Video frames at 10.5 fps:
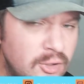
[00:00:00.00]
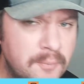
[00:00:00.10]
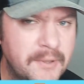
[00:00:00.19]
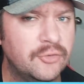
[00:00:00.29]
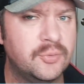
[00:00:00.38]

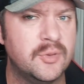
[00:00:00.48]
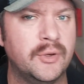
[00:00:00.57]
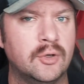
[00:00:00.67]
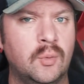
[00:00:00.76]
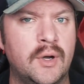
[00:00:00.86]
Bills were the
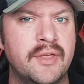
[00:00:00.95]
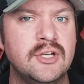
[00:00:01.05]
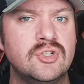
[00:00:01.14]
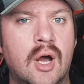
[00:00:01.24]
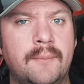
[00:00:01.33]
weird one. They
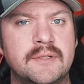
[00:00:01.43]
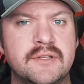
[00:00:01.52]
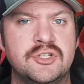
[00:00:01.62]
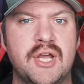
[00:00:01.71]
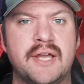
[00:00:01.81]
drop it to
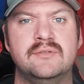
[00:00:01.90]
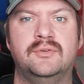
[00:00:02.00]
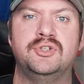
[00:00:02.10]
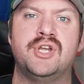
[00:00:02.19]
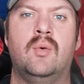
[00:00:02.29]
the
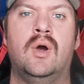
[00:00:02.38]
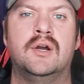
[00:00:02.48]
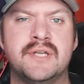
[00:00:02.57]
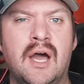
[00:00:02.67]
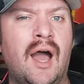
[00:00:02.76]
Jacksonville
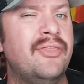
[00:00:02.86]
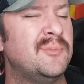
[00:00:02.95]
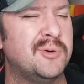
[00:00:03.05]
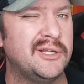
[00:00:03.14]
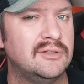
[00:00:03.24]
Jaguars. Uh, I
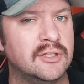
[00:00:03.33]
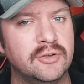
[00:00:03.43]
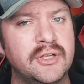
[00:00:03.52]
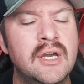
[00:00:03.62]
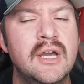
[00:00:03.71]
think pretty
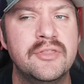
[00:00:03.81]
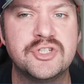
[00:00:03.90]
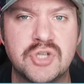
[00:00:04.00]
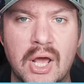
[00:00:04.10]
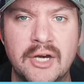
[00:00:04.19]
clearly the
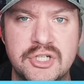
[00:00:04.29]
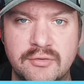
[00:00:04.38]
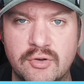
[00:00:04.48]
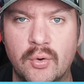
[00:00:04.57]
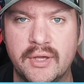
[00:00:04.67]
strategy
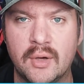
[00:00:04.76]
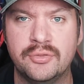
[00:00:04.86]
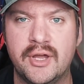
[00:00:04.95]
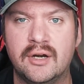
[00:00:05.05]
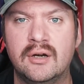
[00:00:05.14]
of going out
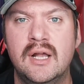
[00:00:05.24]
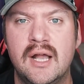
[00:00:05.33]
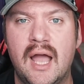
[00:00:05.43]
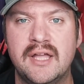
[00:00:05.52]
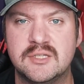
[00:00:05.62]
there
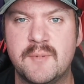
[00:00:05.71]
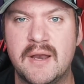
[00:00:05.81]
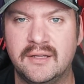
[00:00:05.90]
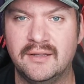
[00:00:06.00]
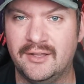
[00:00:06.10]
and
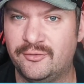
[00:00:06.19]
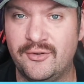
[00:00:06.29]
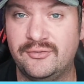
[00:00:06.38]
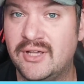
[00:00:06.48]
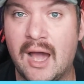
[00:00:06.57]
spending like
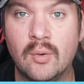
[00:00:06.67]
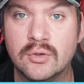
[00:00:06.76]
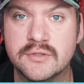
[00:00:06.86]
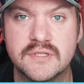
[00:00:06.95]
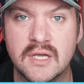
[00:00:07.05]
fifty
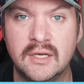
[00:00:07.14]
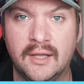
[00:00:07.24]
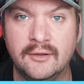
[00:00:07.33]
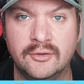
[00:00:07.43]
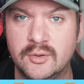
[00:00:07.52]
hours in
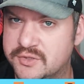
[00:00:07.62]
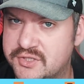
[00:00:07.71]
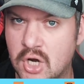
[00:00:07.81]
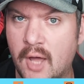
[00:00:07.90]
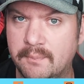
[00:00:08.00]
England was
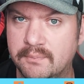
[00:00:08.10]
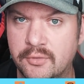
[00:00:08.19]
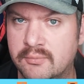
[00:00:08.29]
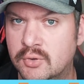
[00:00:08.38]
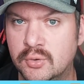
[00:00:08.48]
not
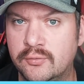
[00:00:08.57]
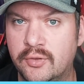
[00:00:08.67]
the move.